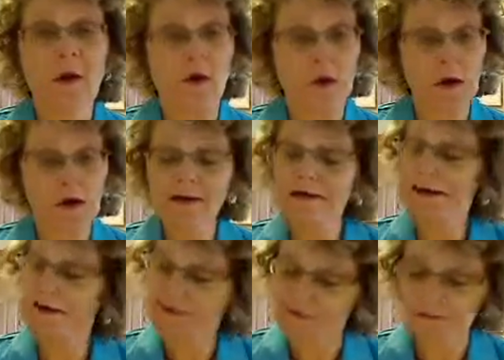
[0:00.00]
Or
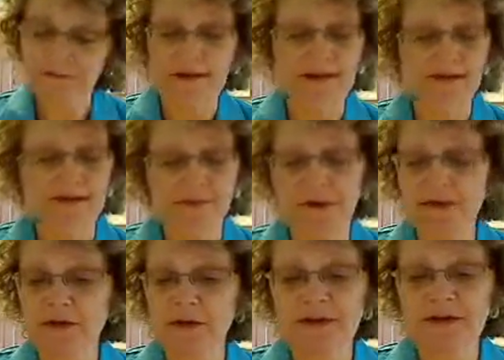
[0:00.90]
if you find some
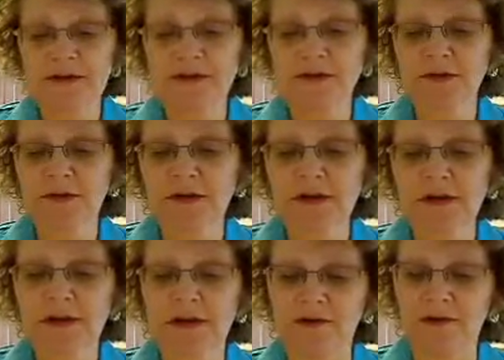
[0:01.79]
other professional
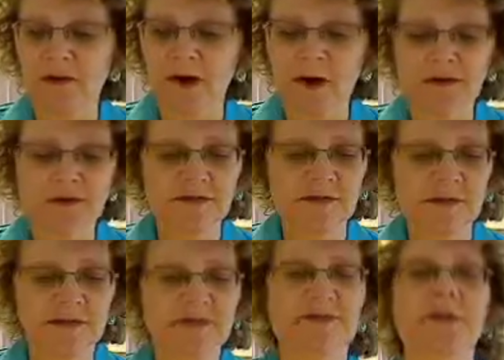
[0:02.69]
book and or articles that
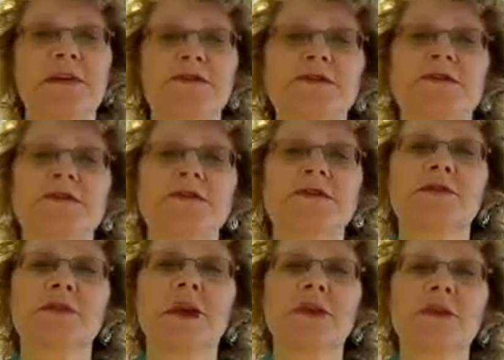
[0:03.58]
list picture books for
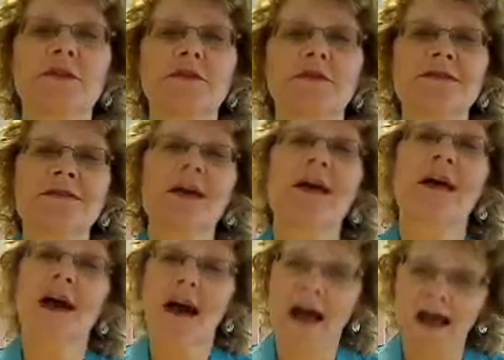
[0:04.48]
young adults,
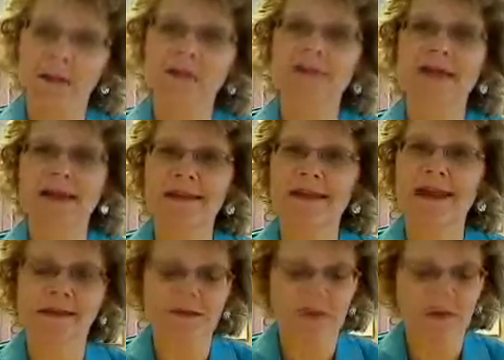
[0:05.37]
I will take
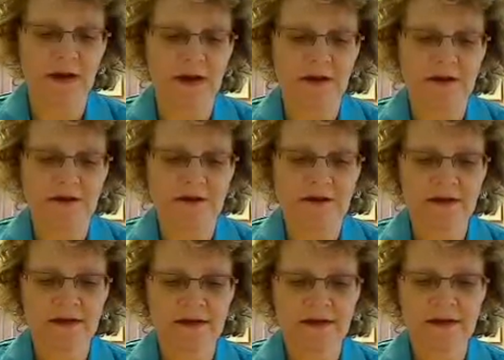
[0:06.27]
that as well.
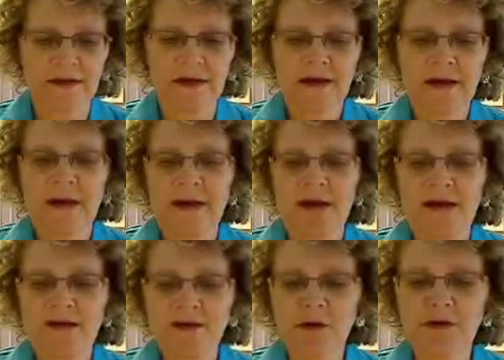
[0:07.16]

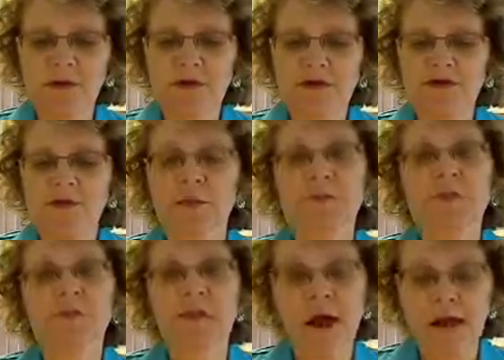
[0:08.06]
Adult books will
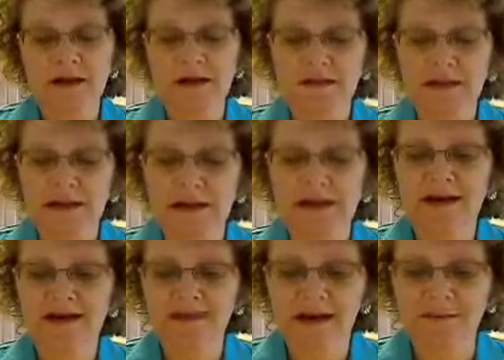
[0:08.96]
not be
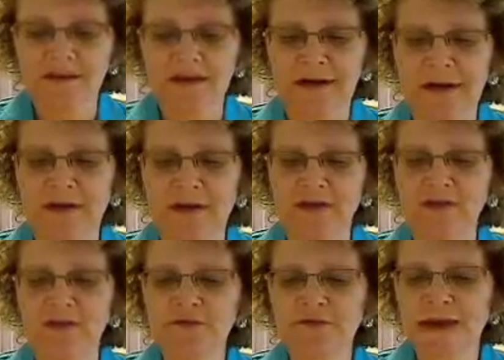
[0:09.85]
accepted
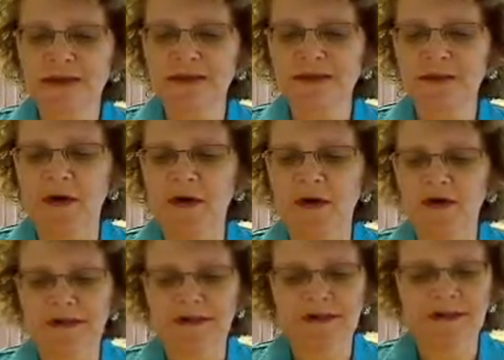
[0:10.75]
unless you find them on a
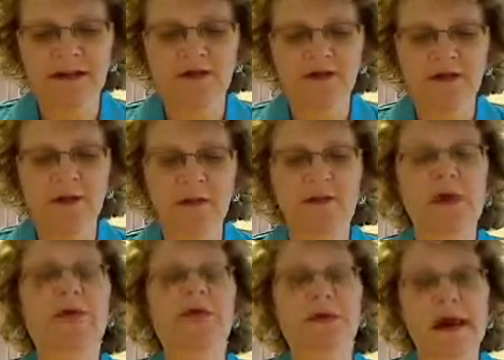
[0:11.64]
list of adult
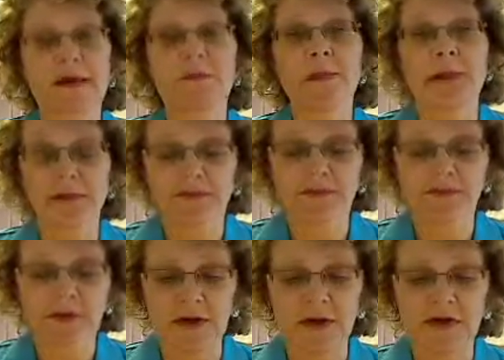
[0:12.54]
books recommended for
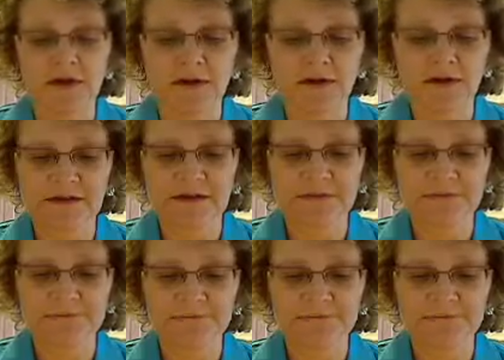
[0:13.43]
young adults.